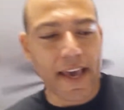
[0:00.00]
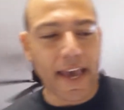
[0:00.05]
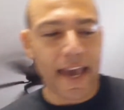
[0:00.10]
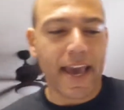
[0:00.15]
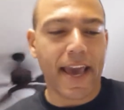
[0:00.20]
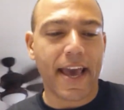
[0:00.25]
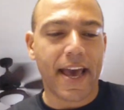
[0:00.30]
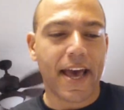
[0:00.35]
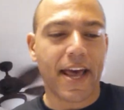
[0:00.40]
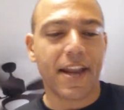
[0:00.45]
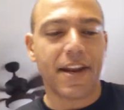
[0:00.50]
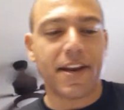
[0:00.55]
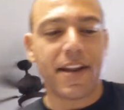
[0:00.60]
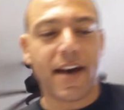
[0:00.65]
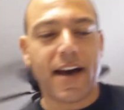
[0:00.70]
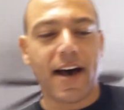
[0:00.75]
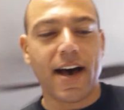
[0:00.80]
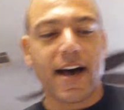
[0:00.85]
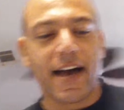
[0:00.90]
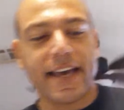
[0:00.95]
and
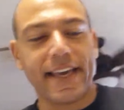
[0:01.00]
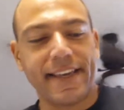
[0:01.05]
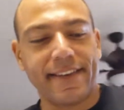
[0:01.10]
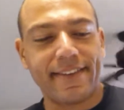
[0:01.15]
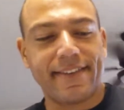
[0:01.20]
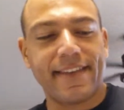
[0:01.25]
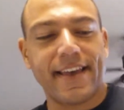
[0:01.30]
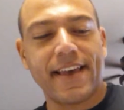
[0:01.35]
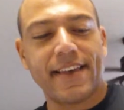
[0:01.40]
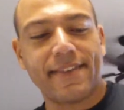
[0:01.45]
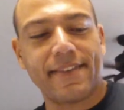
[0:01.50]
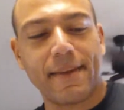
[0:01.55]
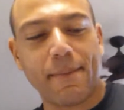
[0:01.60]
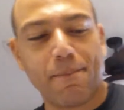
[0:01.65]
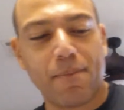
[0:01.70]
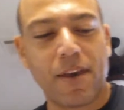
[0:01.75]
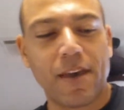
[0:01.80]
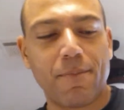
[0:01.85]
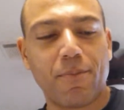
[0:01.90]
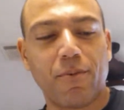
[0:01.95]
he says
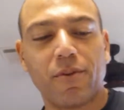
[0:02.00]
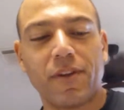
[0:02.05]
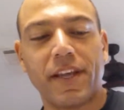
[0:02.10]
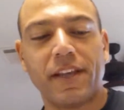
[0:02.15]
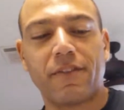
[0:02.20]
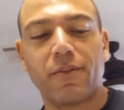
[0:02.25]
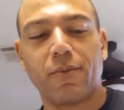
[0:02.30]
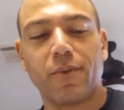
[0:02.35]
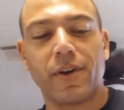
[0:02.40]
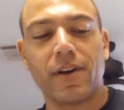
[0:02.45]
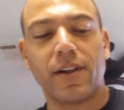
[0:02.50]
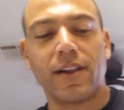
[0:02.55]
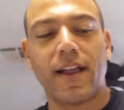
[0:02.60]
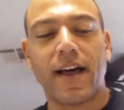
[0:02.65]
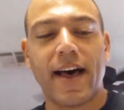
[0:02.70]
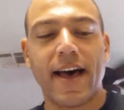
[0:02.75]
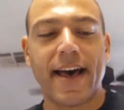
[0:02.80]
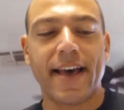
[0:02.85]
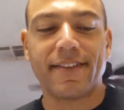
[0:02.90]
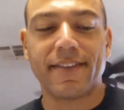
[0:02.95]
that people need to
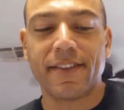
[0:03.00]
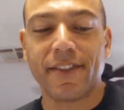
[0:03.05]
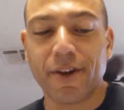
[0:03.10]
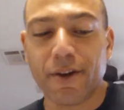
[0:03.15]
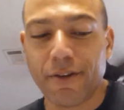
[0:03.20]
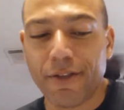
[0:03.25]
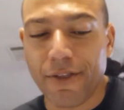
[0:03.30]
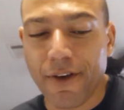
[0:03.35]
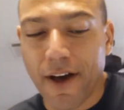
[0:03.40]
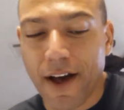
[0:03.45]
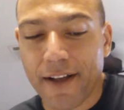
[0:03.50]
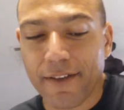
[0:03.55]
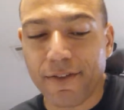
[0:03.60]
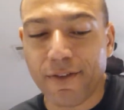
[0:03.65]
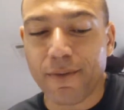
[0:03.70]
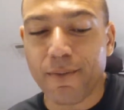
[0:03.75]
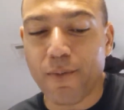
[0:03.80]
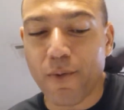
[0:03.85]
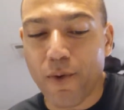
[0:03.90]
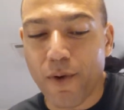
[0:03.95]
realize that their
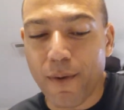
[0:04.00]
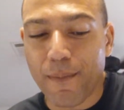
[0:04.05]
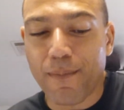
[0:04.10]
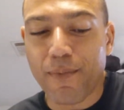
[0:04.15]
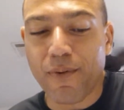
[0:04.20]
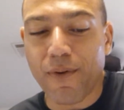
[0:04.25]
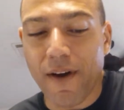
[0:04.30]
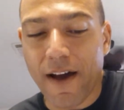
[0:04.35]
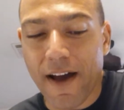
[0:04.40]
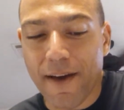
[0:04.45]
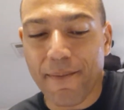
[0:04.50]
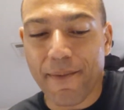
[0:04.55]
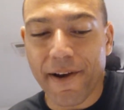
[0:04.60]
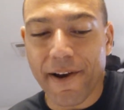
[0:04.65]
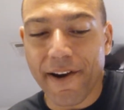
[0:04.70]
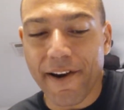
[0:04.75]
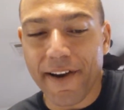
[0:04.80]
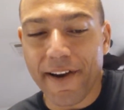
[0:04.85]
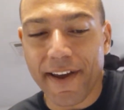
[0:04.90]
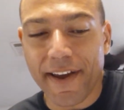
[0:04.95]
thoughts are more
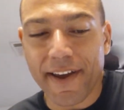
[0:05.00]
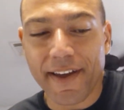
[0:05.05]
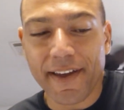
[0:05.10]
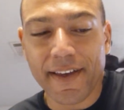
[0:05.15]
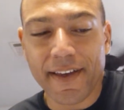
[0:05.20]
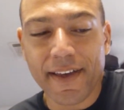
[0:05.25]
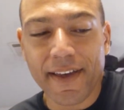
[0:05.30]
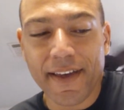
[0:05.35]
primary